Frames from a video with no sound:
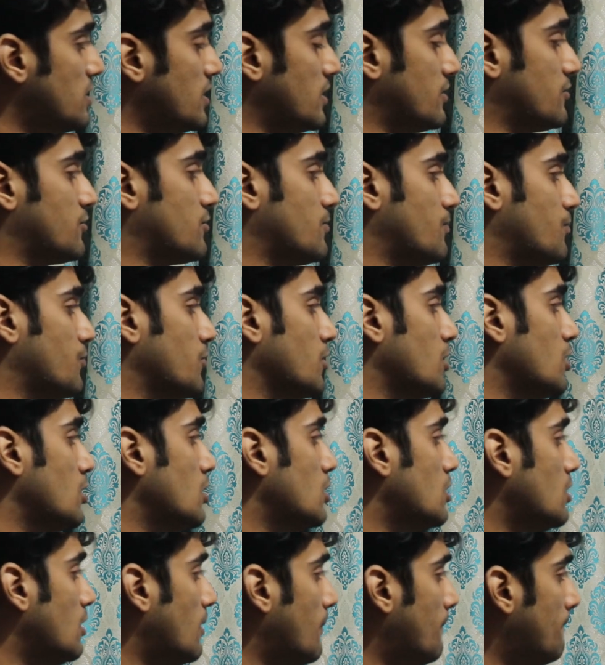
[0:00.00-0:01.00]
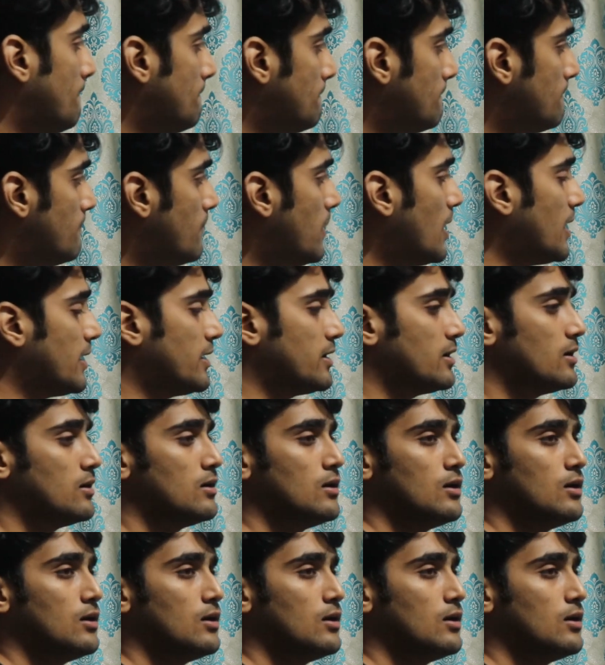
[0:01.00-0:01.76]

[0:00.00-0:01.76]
links. But